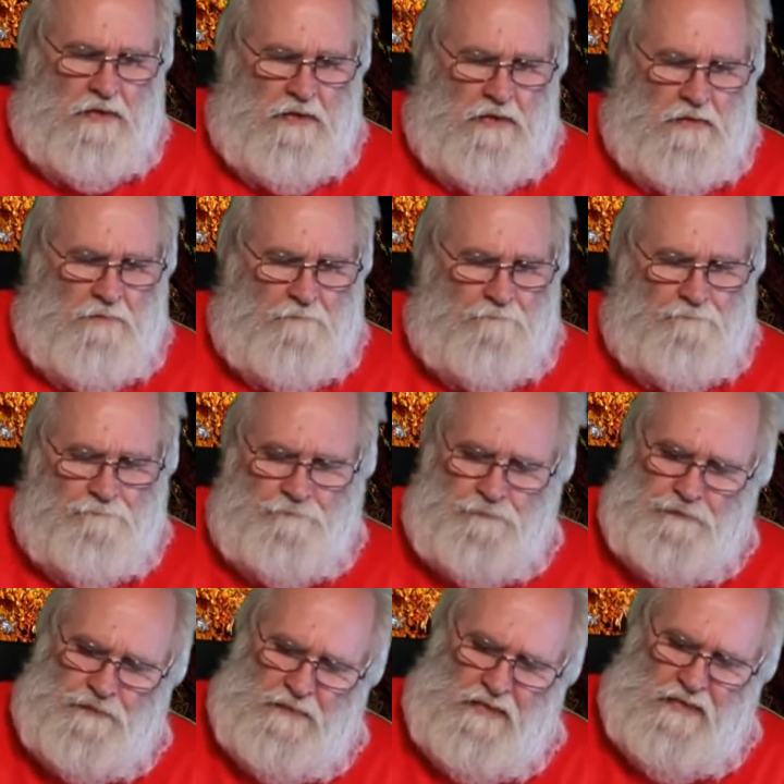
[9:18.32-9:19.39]

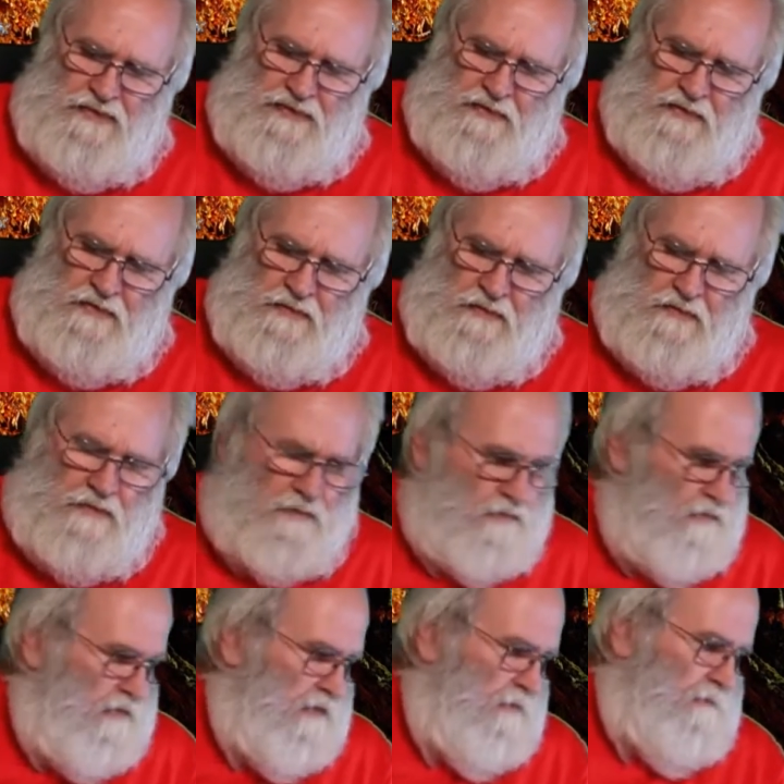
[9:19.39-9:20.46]
I think,
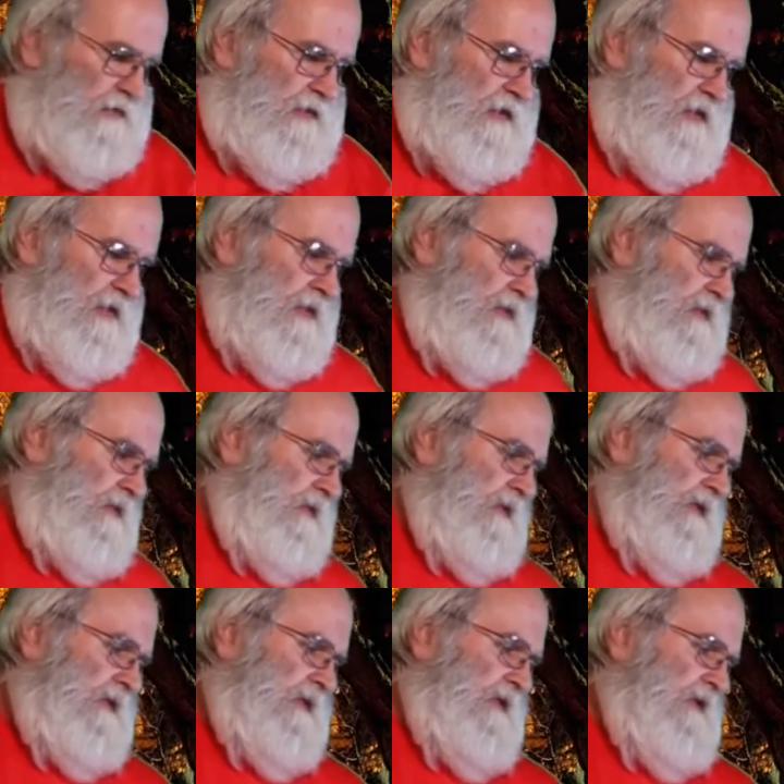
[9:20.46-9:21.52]
let me
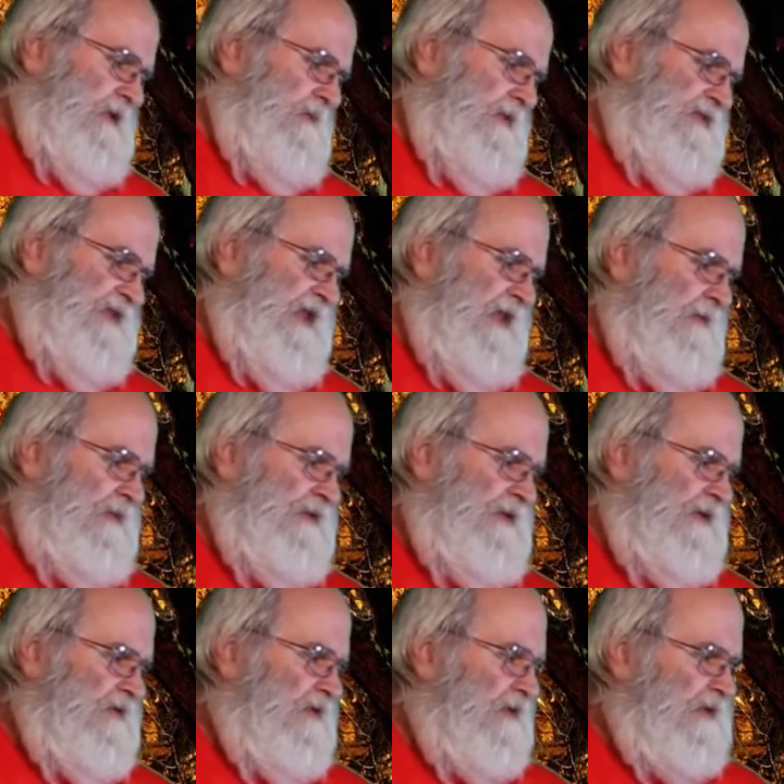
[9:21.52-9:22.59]
get on my tablet
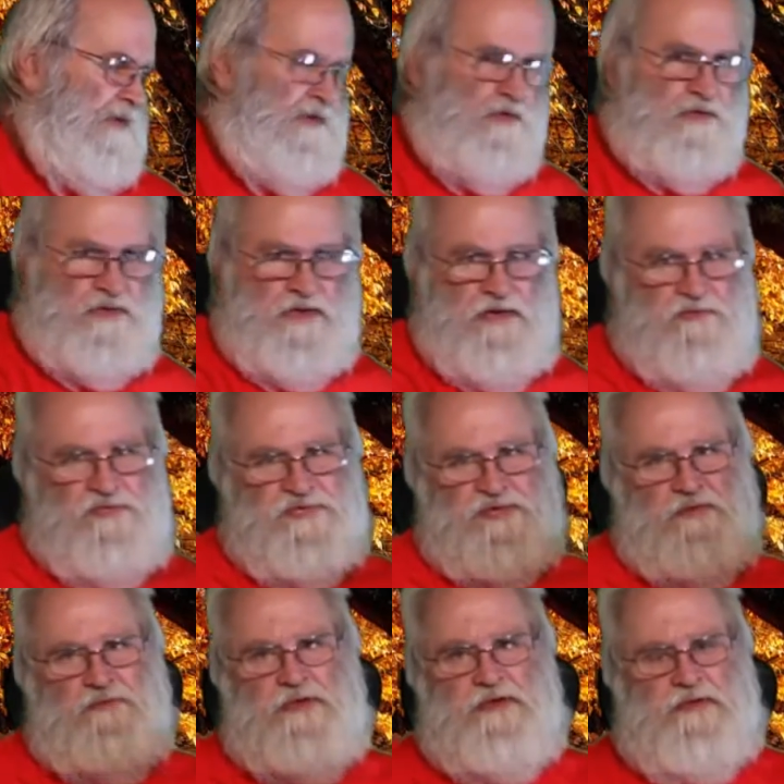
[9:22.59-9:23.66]
here and I'll give you
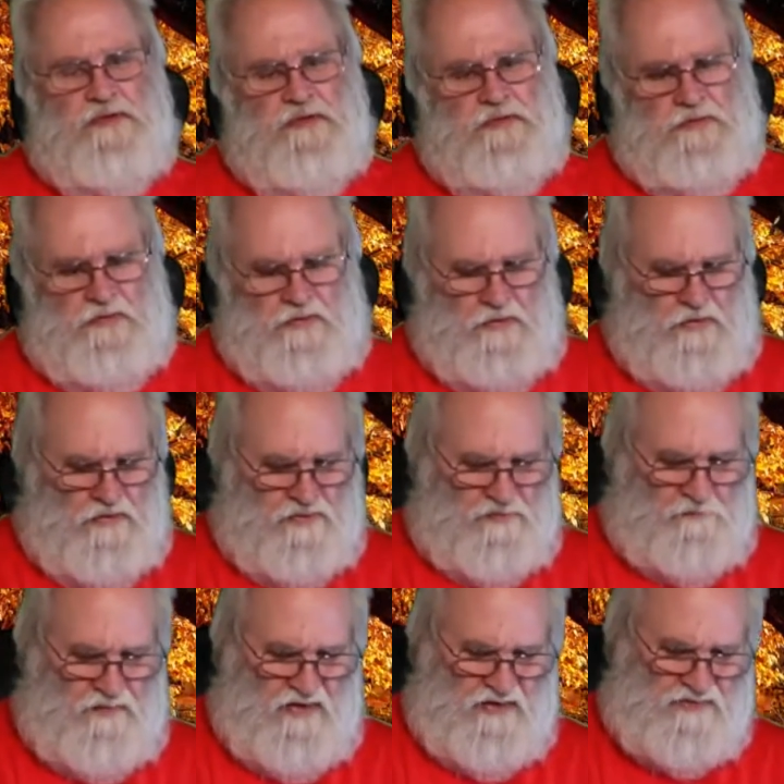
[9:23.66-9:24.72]
some of the
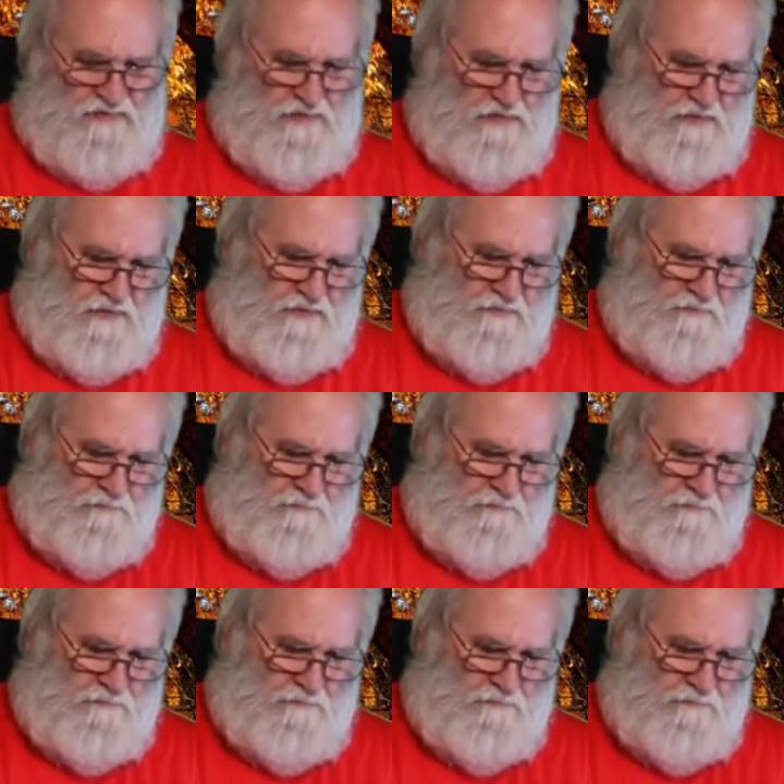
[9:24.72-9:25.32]
specs on it.